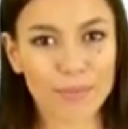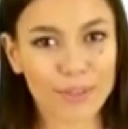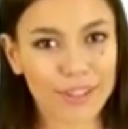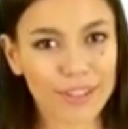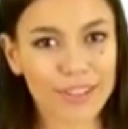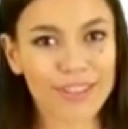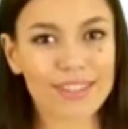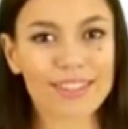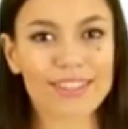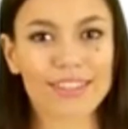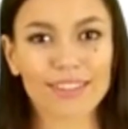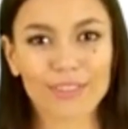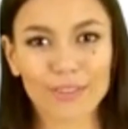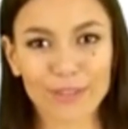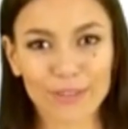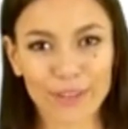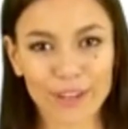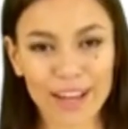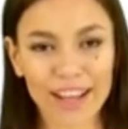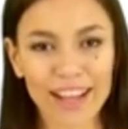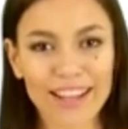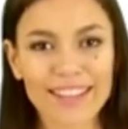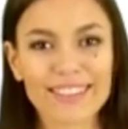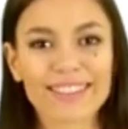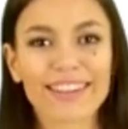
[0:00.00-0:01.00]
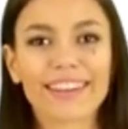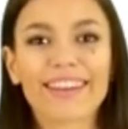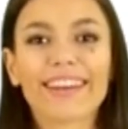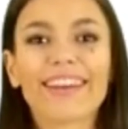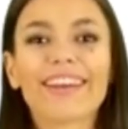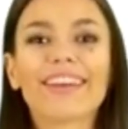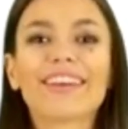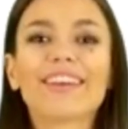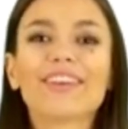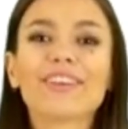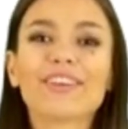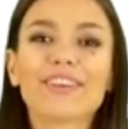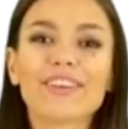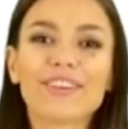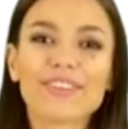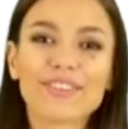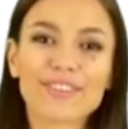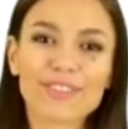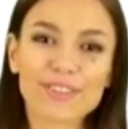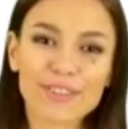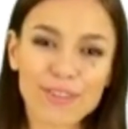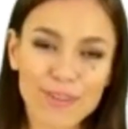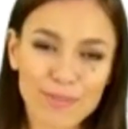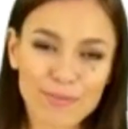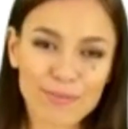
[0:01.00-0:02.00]
symptoms of male
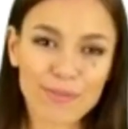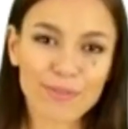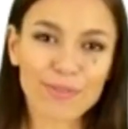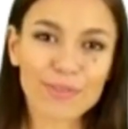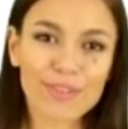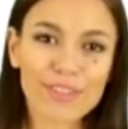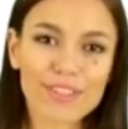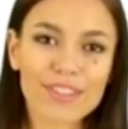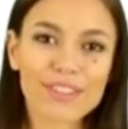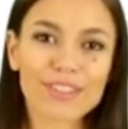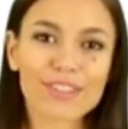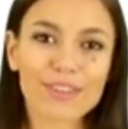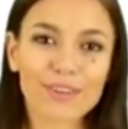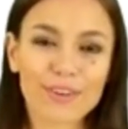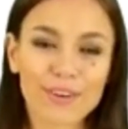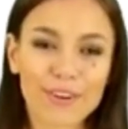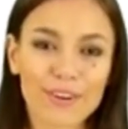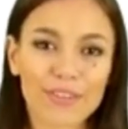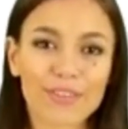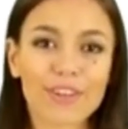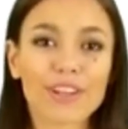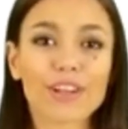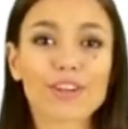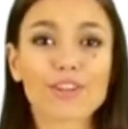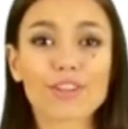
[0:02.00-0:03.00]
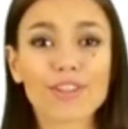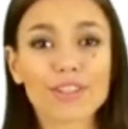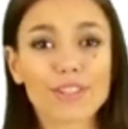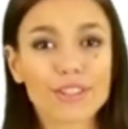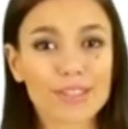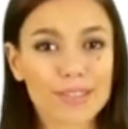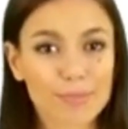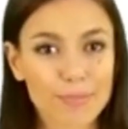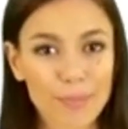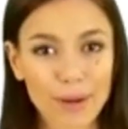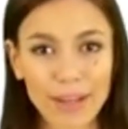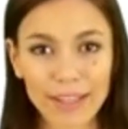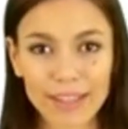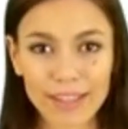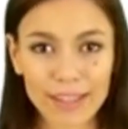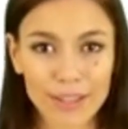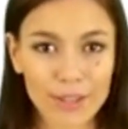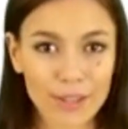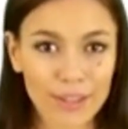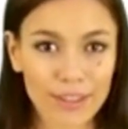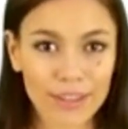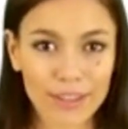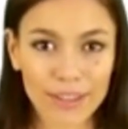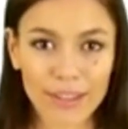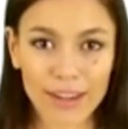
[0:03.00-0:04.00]
menopause, low testosterone levels due to
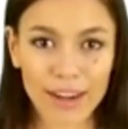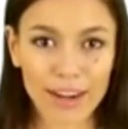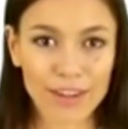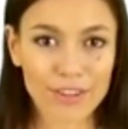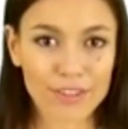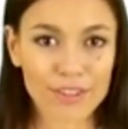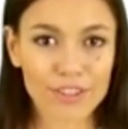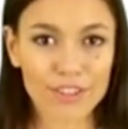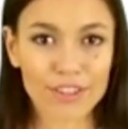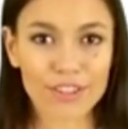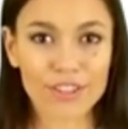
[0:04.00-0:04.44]
aging,